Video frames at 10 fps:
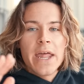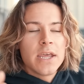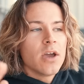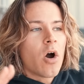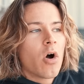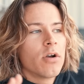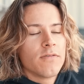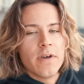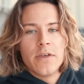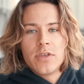any hard
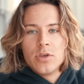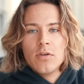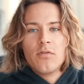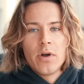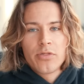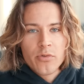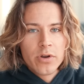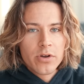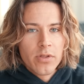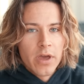event that you have went through
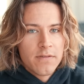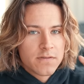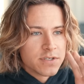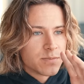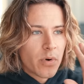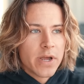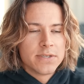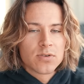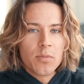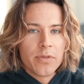in your life. Just
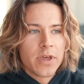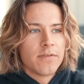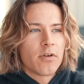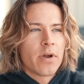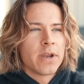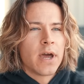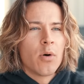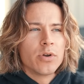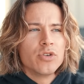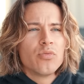brainstorm and think of it right
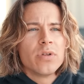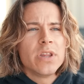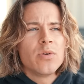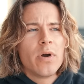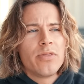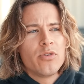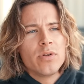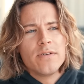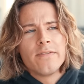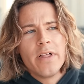now where you really went through
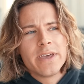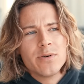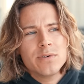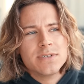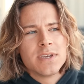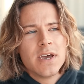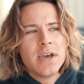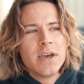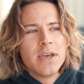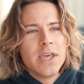and you felt like it was
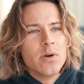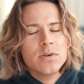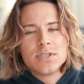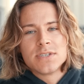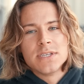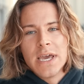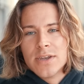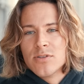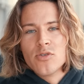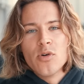it was just the end of the